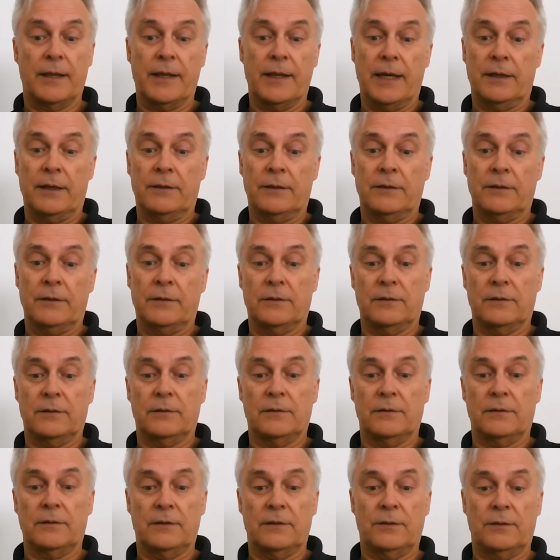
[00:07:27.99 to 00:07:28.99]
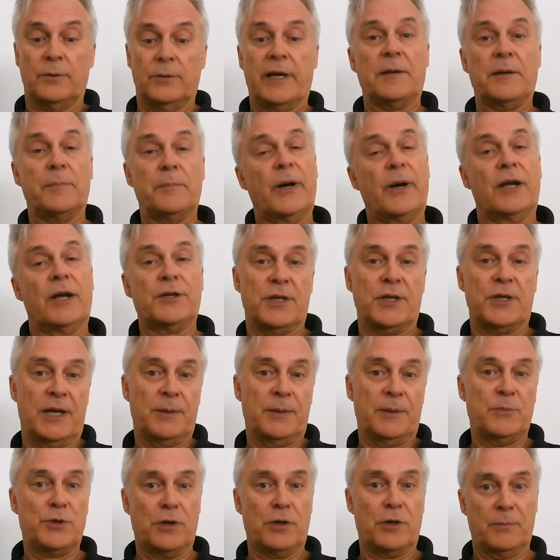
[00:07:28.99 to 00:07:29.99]
then you get a
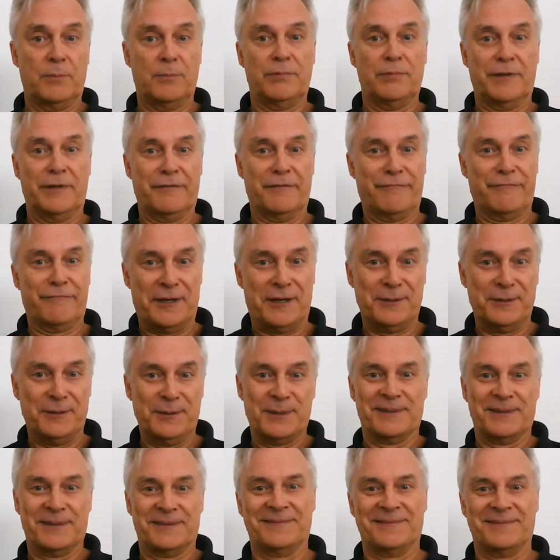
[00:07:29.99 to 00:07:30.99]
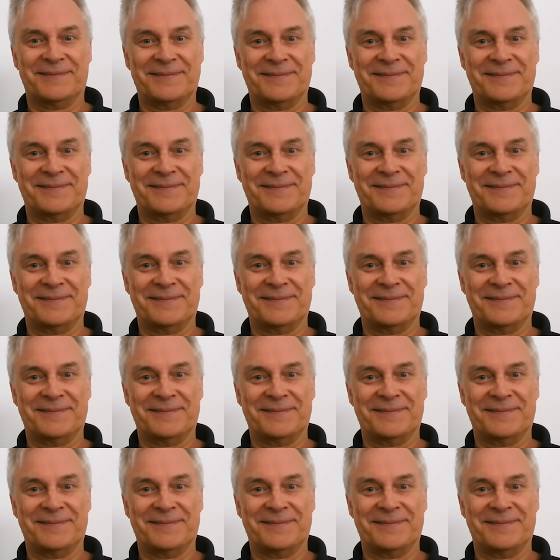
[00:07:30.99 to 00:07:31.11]
part-time job with a friend,